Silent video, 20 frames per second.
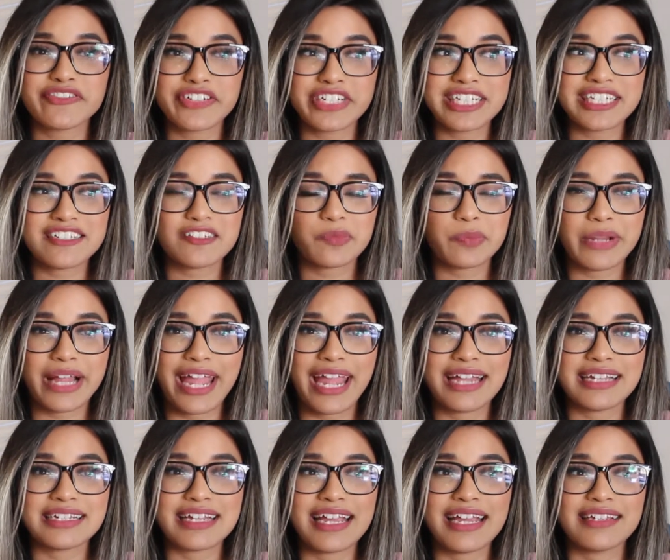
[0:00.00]
for this
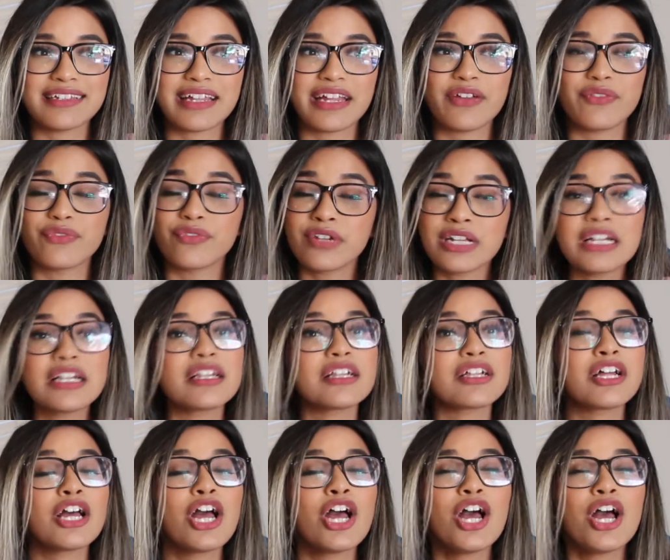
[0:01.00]
plant is a
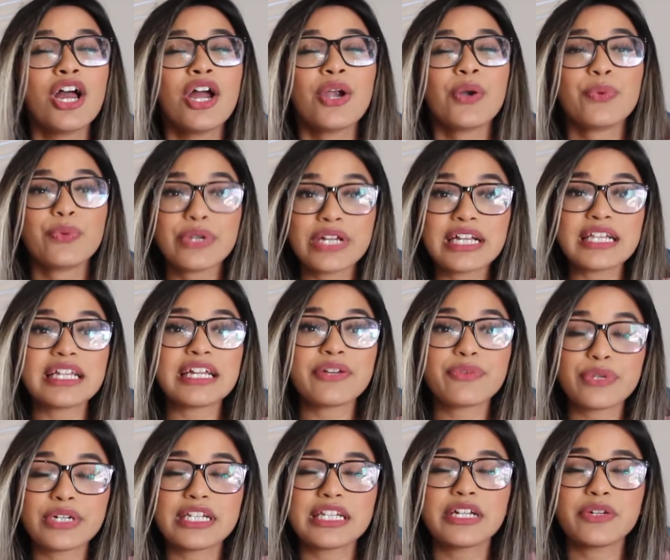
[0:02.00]

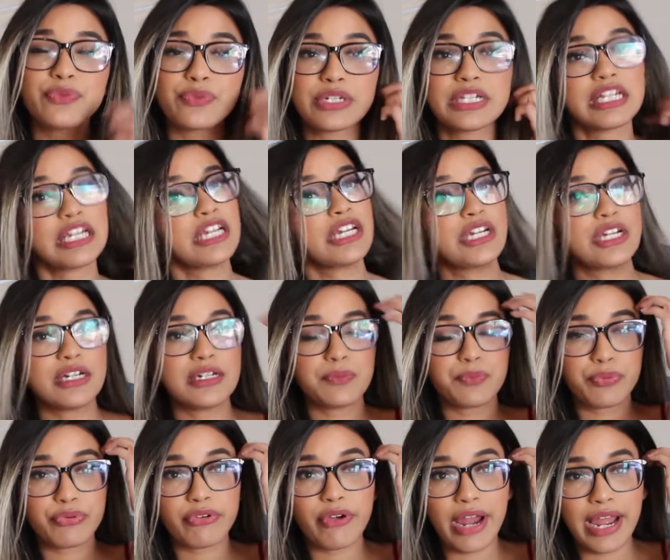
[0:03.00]
really good
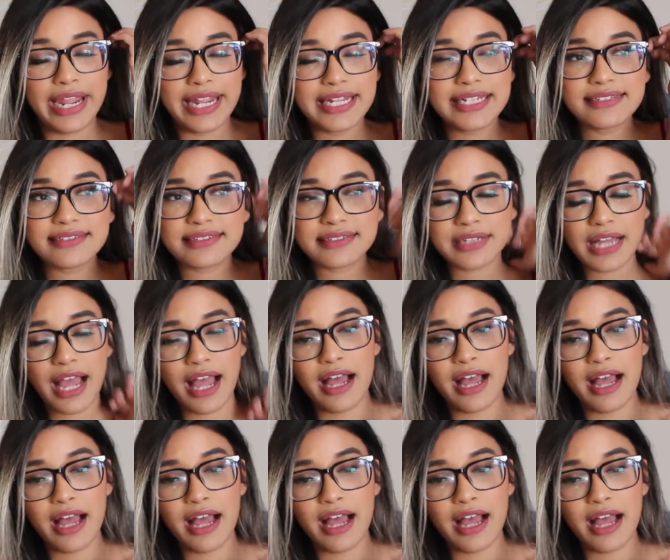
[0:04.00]
price,